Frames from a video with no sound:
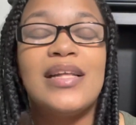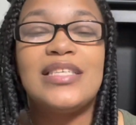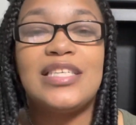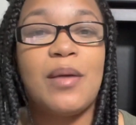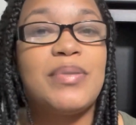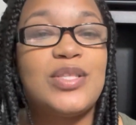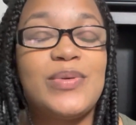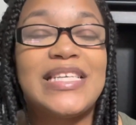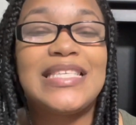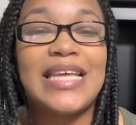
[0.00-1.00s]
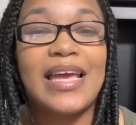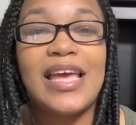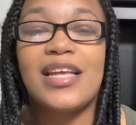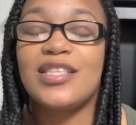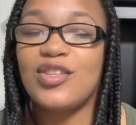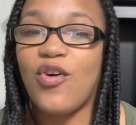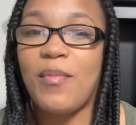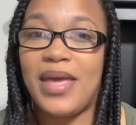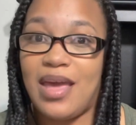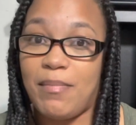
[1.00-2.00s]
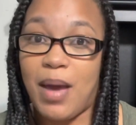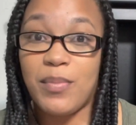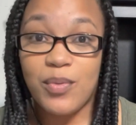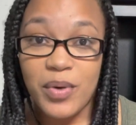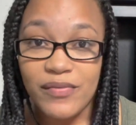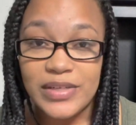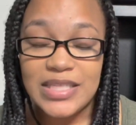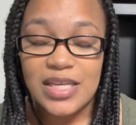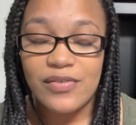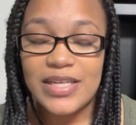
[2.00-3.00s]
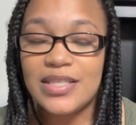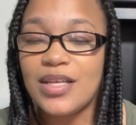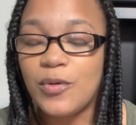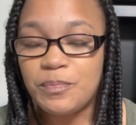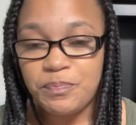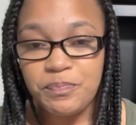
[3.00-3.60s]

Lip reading: to jump into the second installment in my midwifery series. So